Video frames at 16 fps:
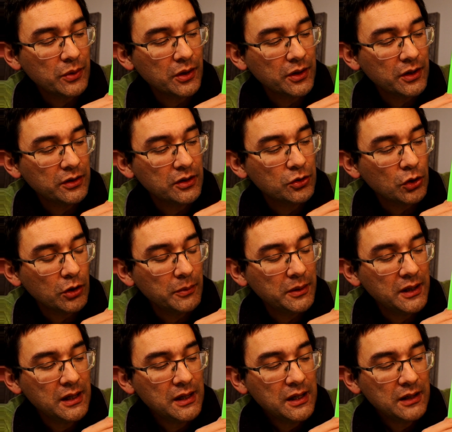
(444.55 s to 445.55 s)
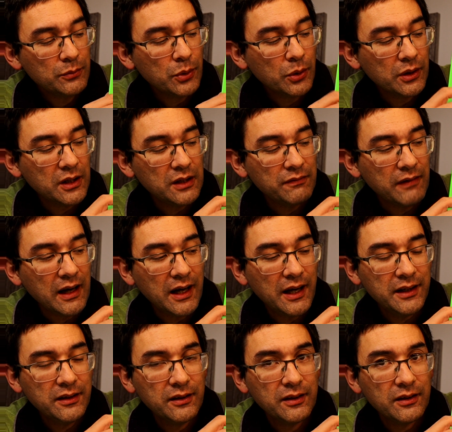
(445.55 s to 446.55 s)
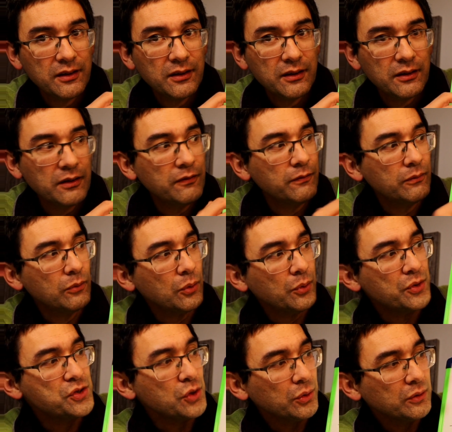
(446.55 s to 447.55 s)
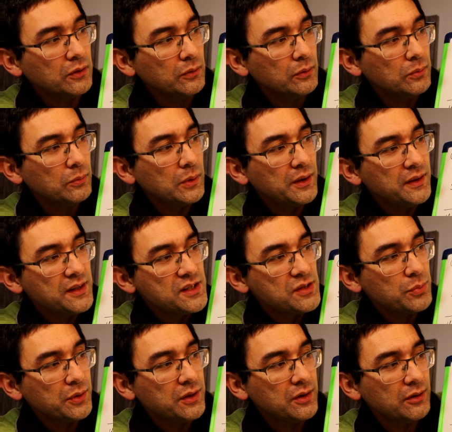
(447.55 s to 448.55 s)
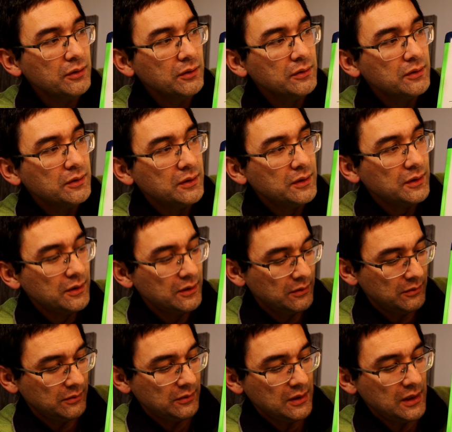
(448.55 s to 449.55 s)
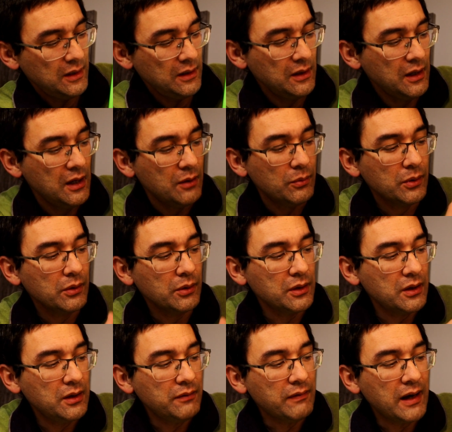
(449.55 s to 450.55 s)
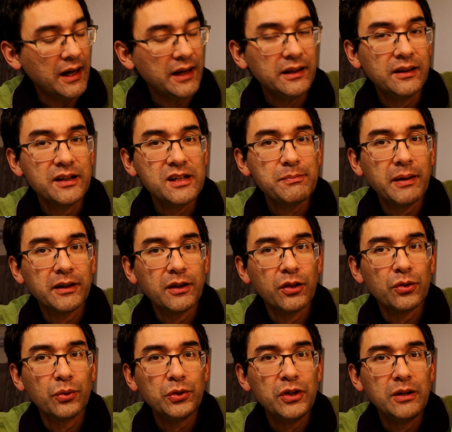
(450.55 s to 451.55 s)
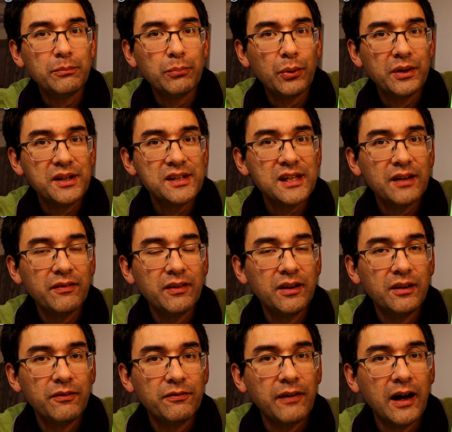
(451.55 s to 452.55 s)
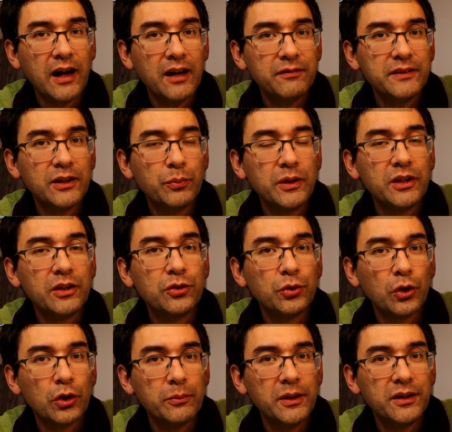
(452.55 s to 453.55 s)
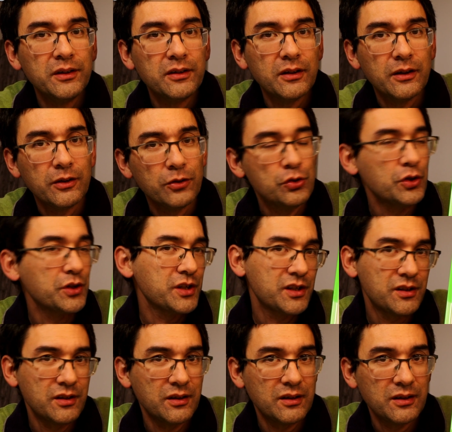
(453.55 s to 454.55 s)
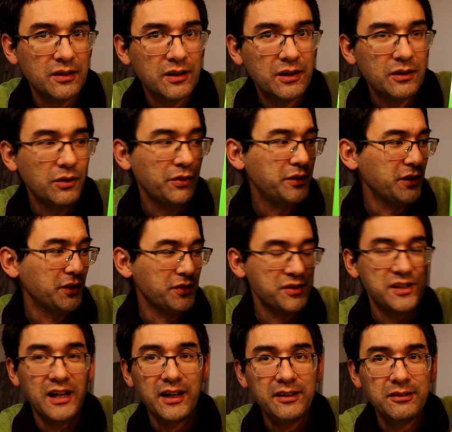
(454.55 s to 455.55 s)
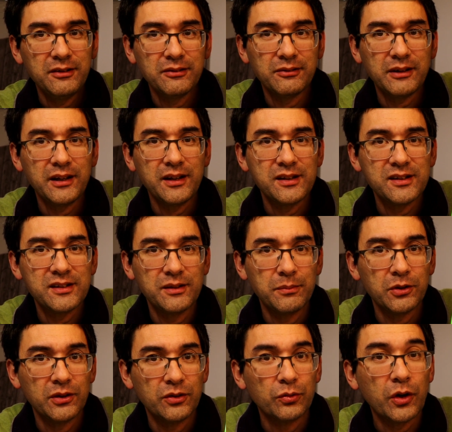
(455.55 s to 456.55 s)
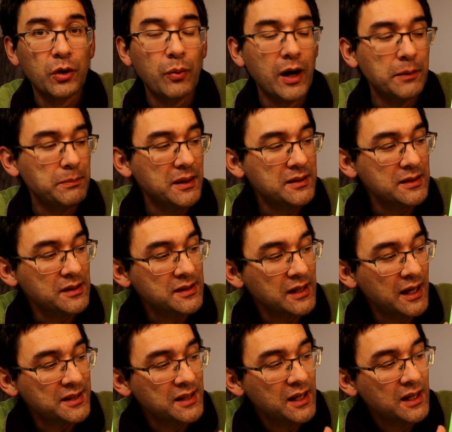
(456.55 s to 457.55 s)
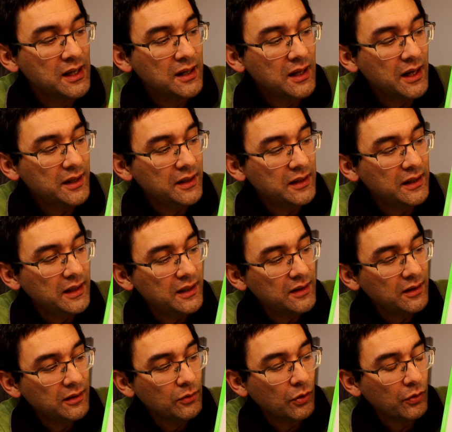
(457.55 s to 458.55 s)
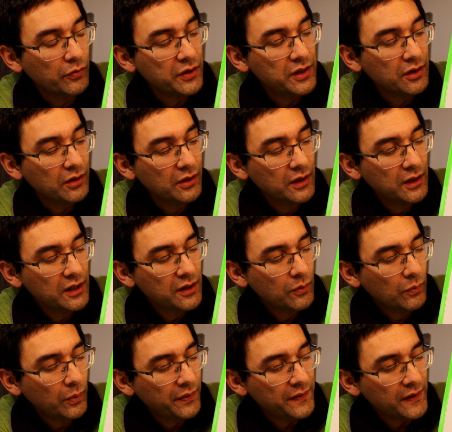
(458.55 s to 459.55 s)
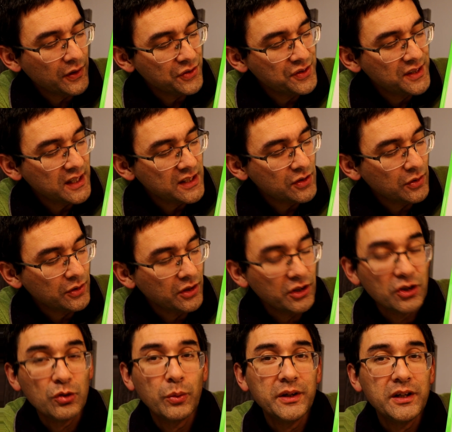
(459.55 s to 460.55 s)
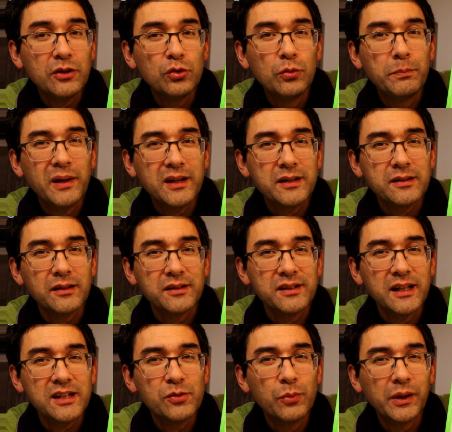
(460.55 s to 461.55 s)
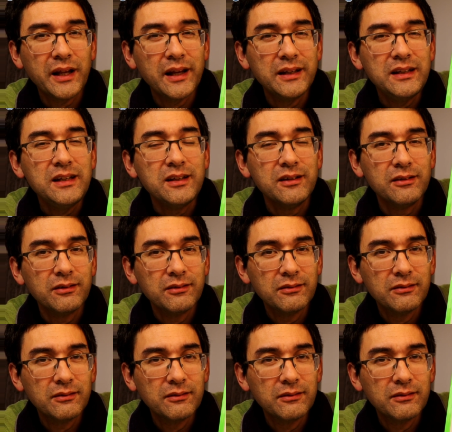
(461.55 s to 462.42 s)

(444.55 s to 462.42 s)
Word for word: We're going to divide the horizontal one, this one here. Okay, we're going to divide this by the 13.75 that we determined just on the other side. Okay, that's the required pixel size, and I get over here 1,622 pixels. That's what I need.